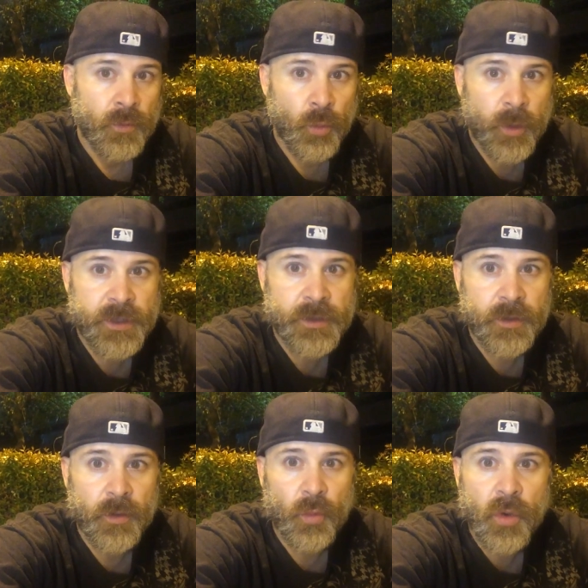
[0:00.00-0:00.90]
we
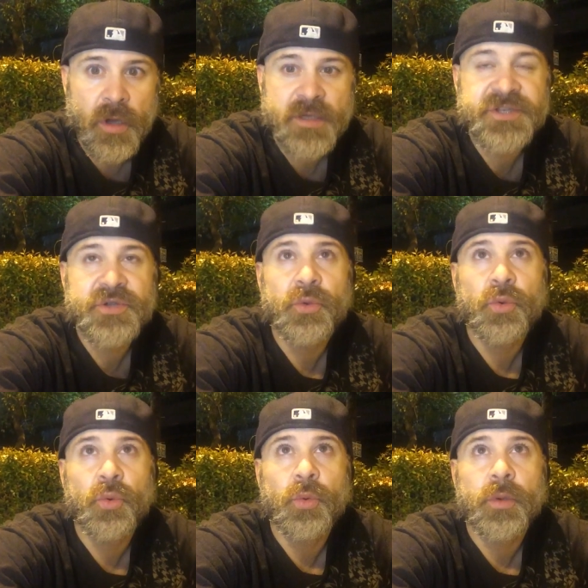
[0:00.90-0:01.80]
can work
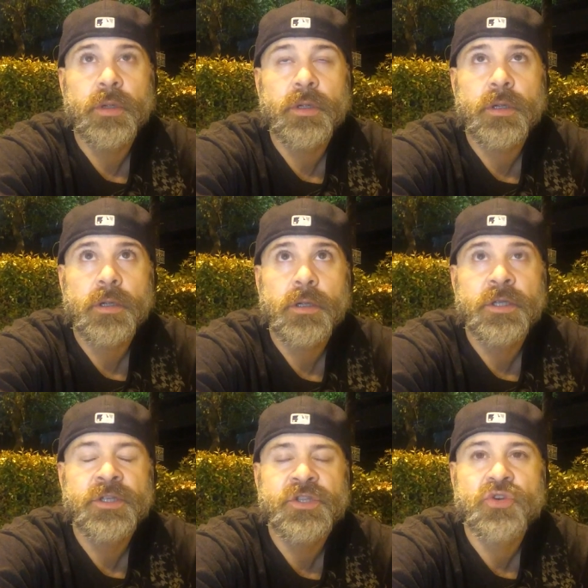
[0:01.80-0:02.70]
to
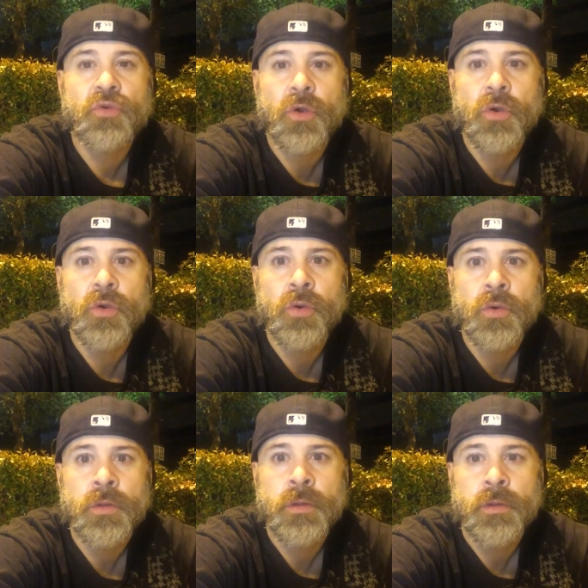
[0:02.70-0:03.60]
control